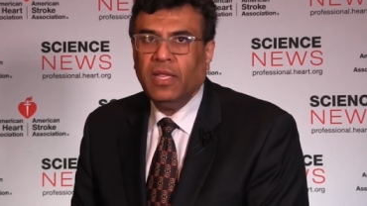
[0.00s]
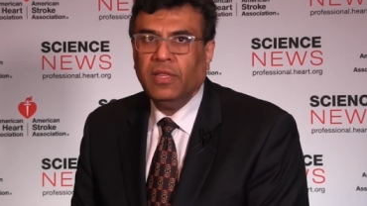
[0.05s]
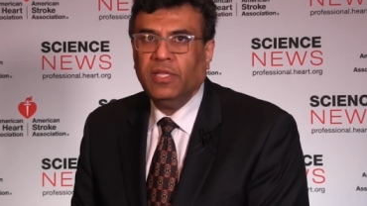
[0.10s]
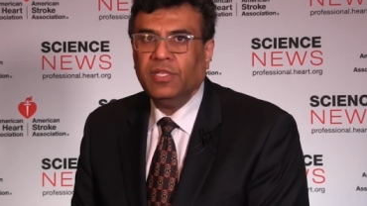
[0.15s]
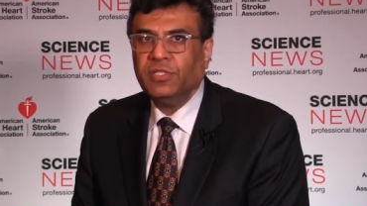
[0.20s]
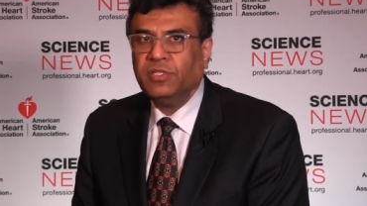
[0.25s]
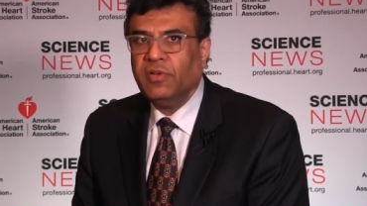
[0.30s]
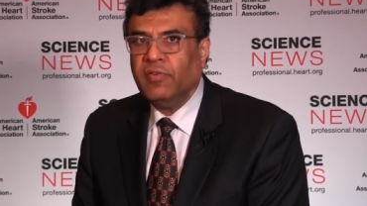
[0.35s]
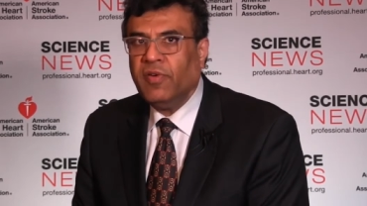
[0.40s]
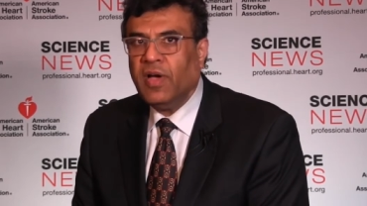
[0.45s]

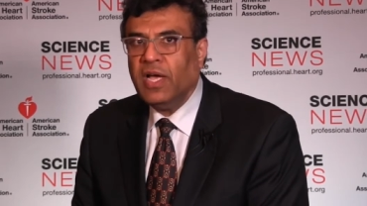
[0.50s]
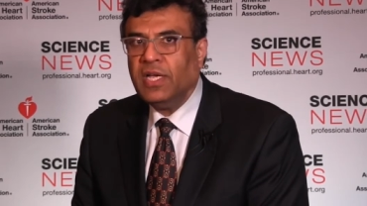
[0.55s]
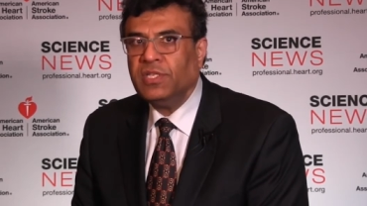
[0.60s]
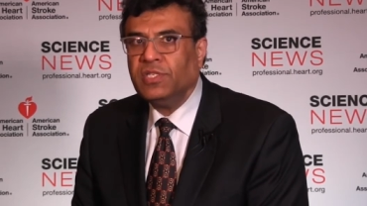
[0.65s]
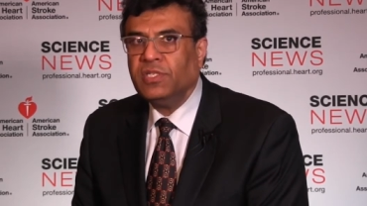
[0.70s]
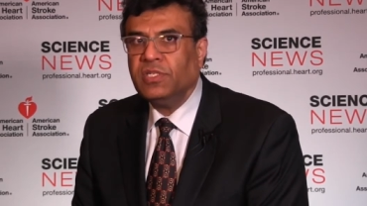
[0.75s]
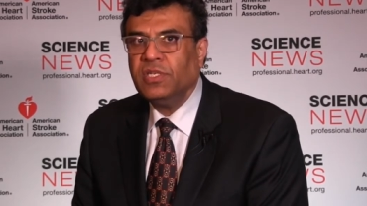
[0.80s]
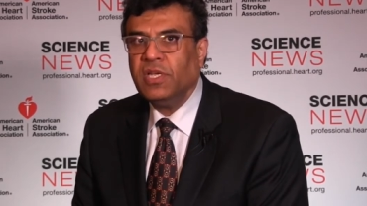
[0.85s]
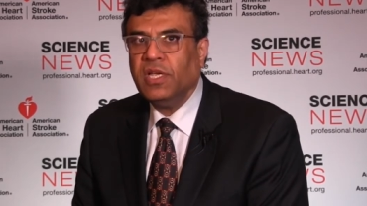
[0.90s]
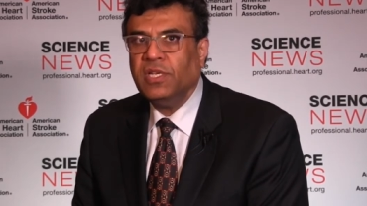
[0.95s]
this
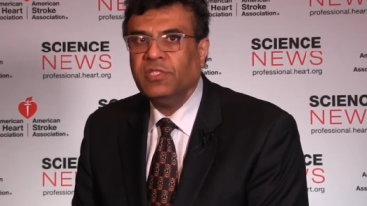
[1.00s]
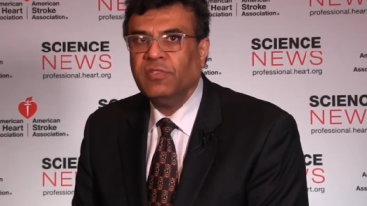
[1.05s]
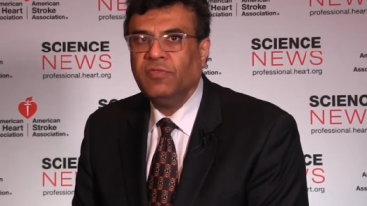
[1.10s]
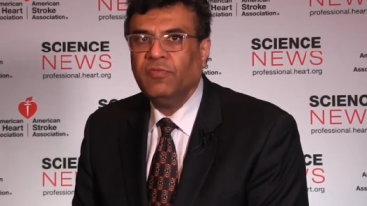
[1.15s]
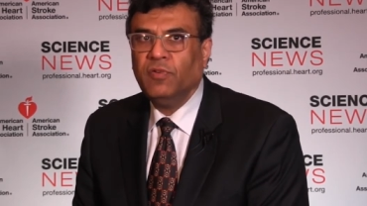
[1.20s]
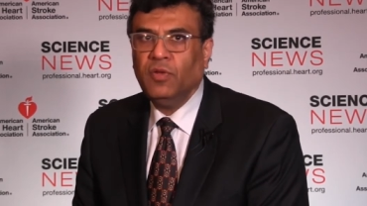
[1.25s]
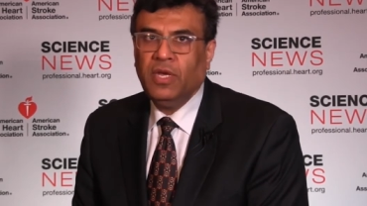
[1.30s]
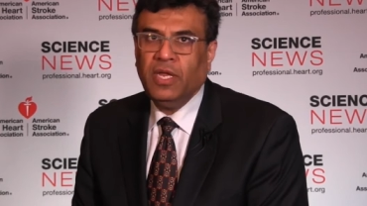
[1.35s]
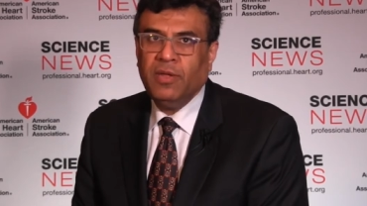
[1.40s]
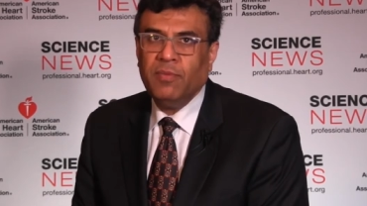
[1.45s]
device is
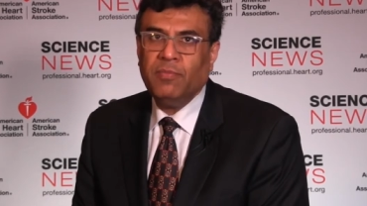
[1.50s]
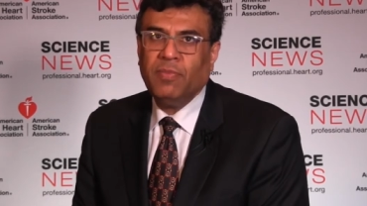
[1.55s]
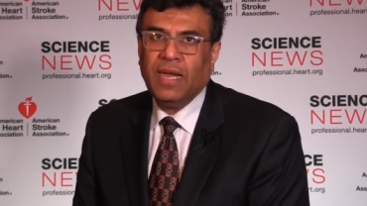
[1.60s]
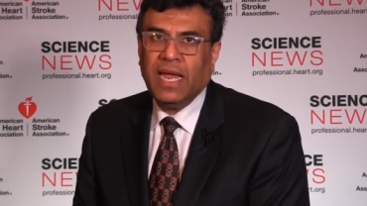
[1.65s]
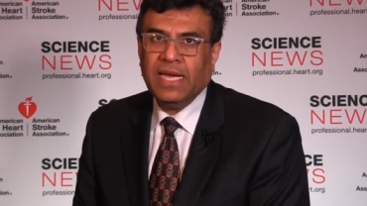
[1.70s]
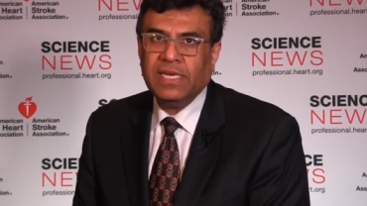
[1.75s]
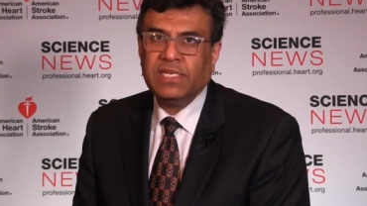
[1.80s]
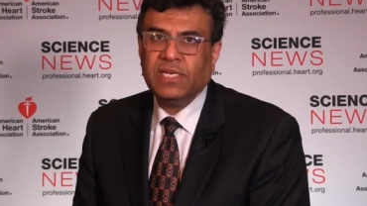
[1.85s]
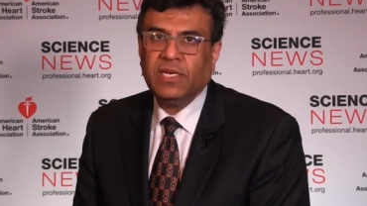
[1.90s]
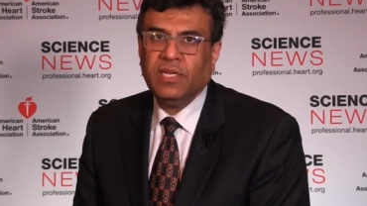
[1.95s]
fully
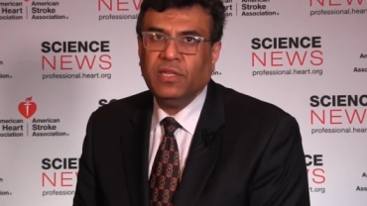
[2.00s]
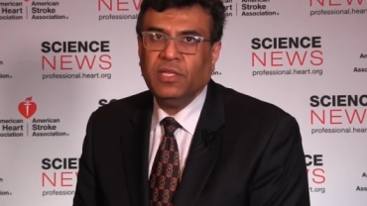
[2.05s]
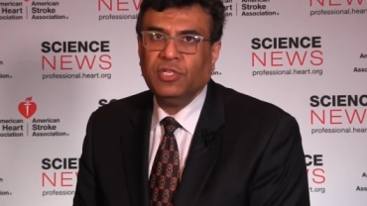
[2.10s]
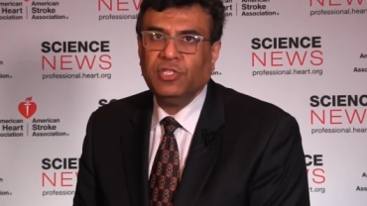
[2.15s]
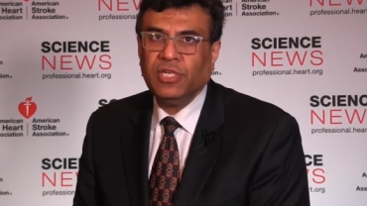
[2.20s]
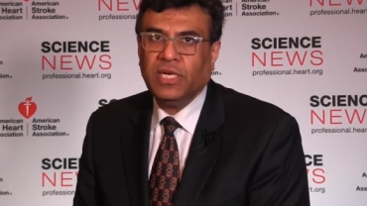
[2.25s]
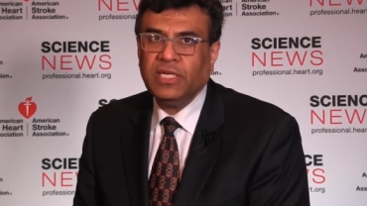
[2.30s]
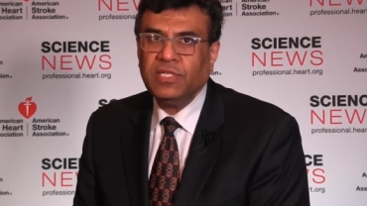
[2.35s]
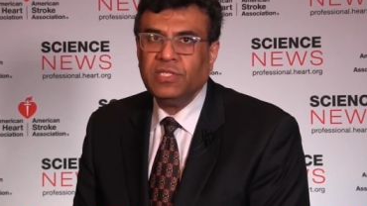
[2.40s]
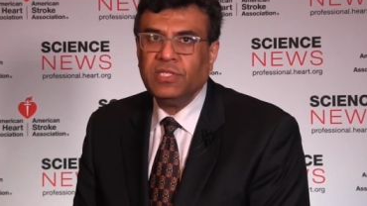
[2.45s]
implanted in the
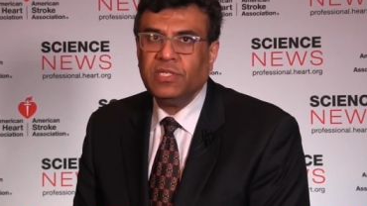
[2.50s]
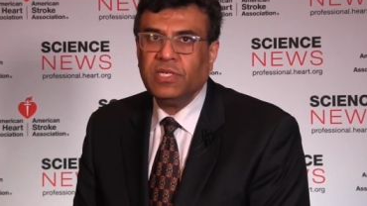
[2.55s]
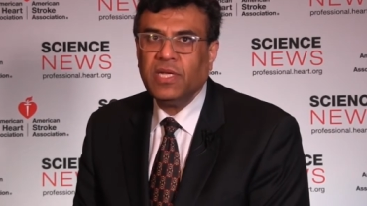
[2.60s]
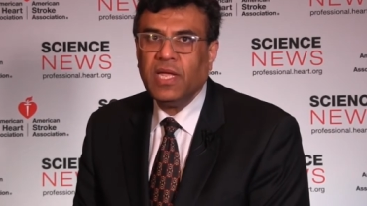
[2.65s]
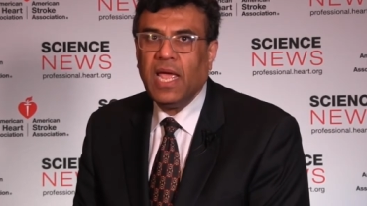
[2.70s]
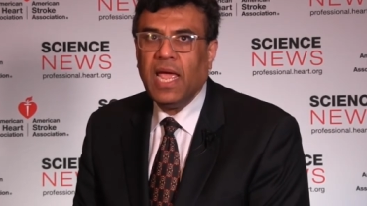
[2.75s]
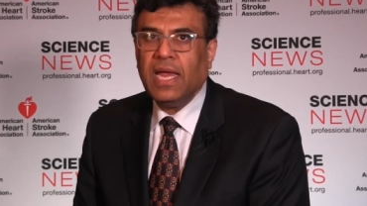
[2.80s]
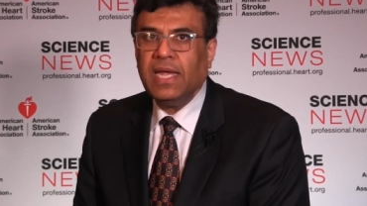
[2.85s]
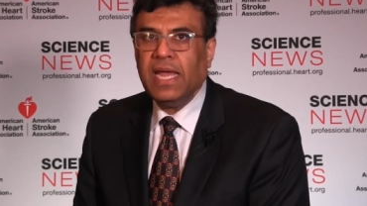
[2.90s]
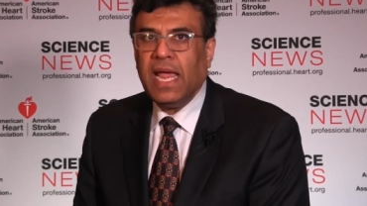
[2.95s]
chest
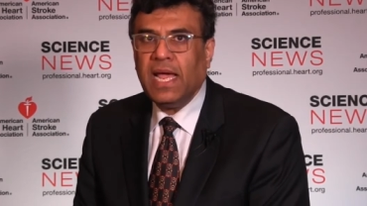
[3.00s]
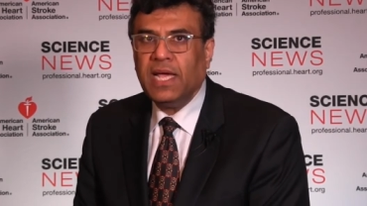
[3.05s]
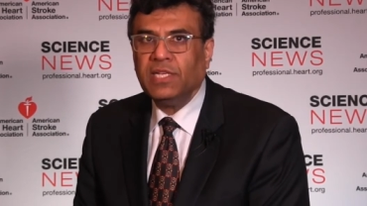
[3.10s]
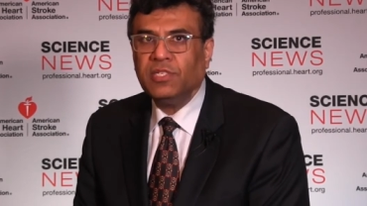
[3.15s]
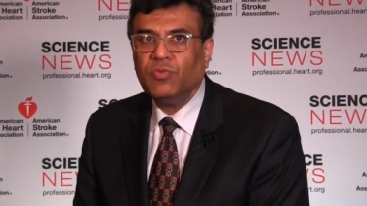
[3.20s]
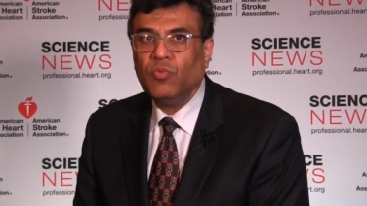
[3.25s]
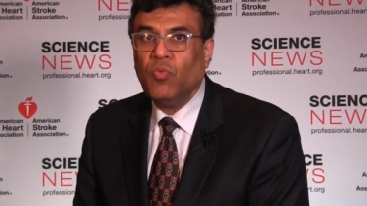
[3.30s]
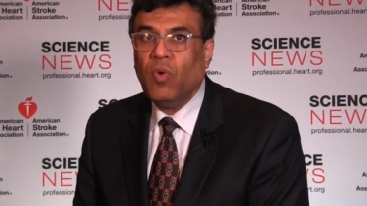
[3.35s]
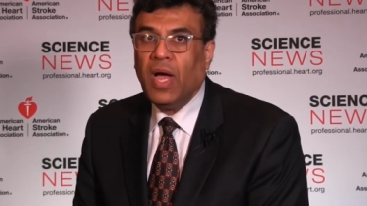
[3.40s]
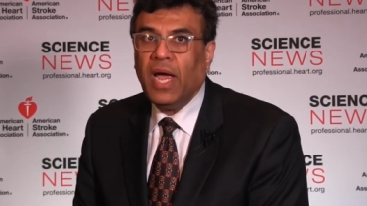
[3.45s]
and
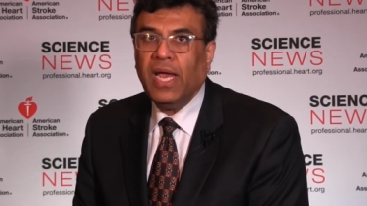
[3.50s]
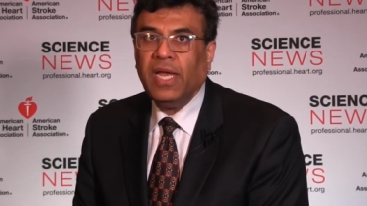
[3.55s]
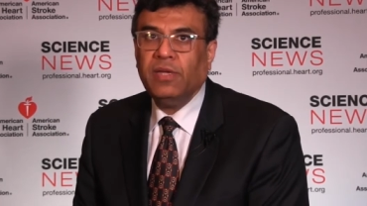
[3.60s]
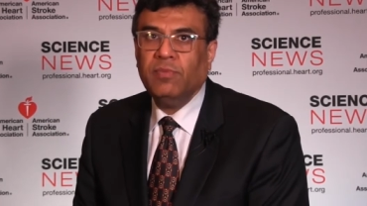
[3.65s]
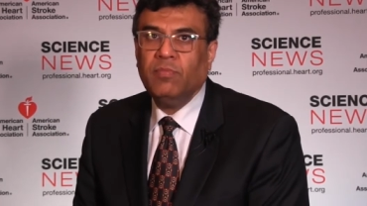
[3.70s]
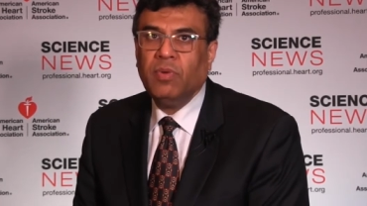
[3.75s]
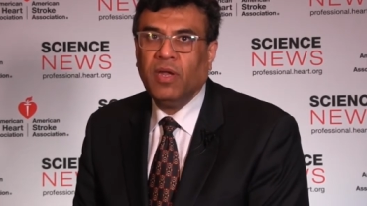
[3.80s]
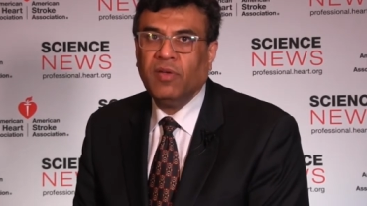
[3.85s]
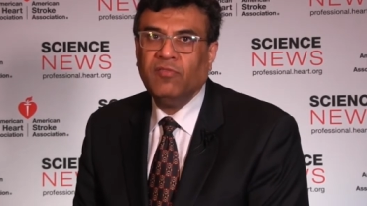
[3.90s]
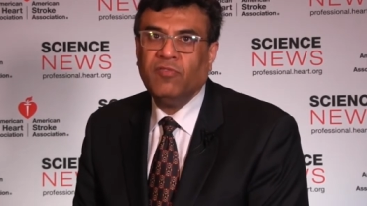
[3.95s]
has
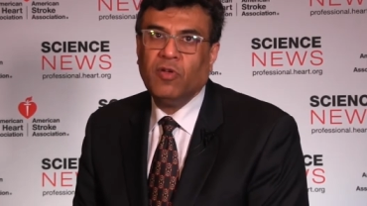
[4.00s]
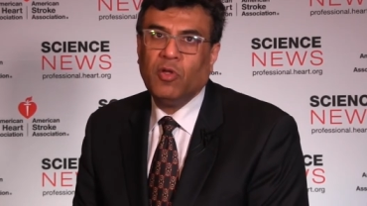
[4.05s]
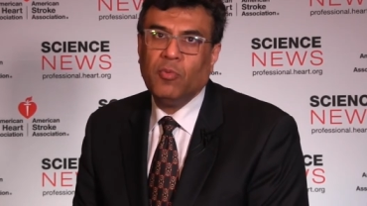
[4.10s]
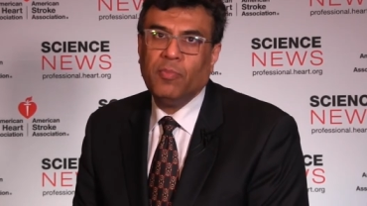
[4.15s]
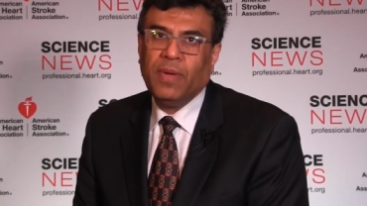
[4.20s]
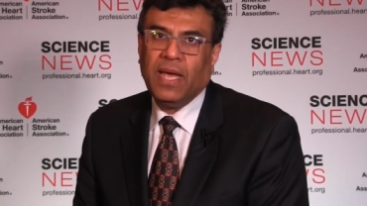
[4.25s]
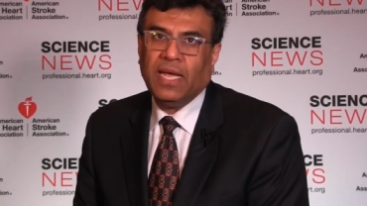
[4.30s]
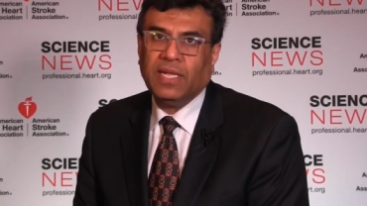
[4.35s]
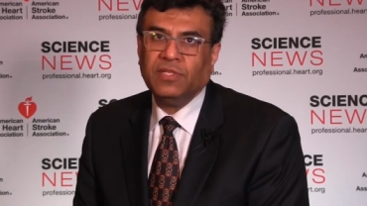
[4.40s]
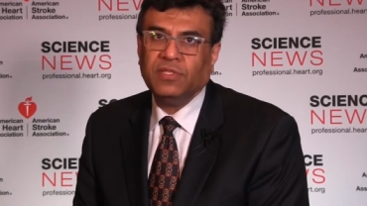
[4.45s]
wide blood flow
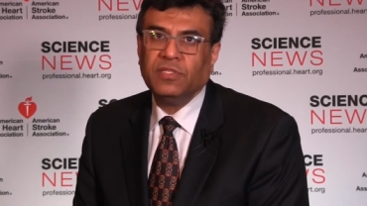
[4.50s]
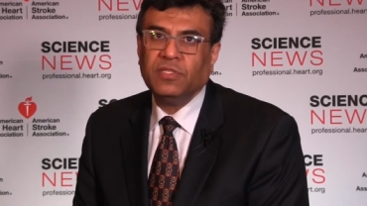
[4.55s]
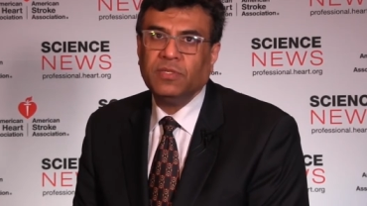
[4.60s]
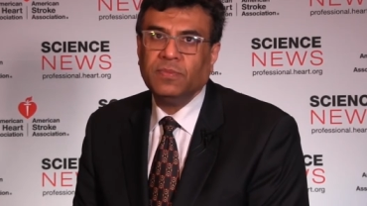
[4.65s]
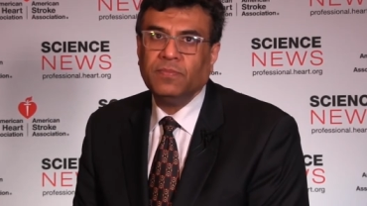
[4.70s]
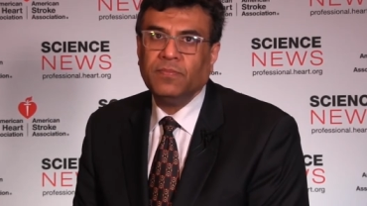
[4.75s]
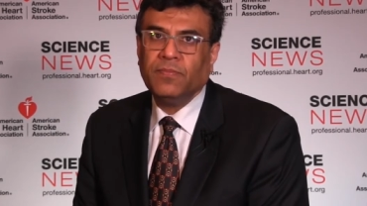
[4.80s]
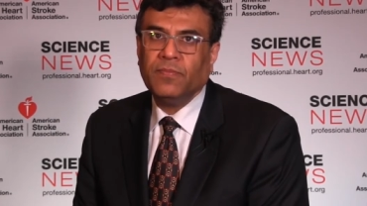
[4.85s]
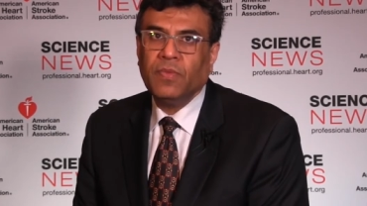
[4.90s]
paths.